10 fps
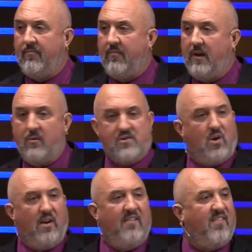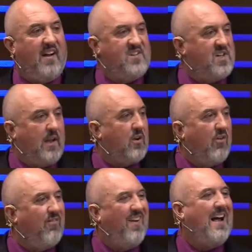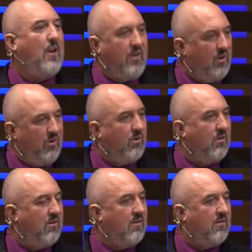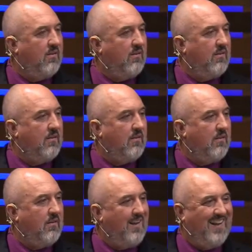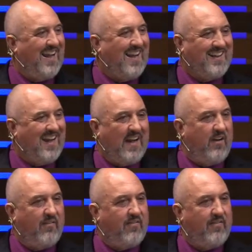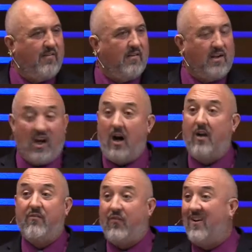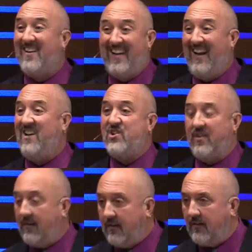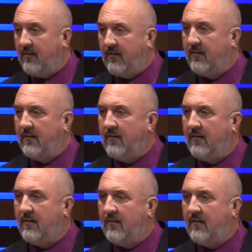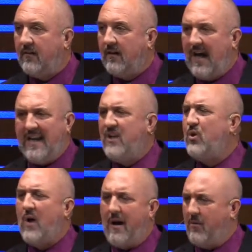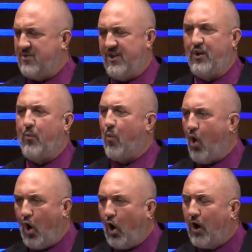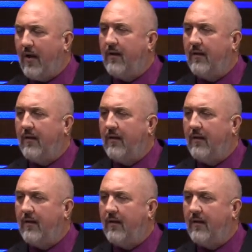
There was no evangelical value in that kind of confrontation. I knew I was in the wrong.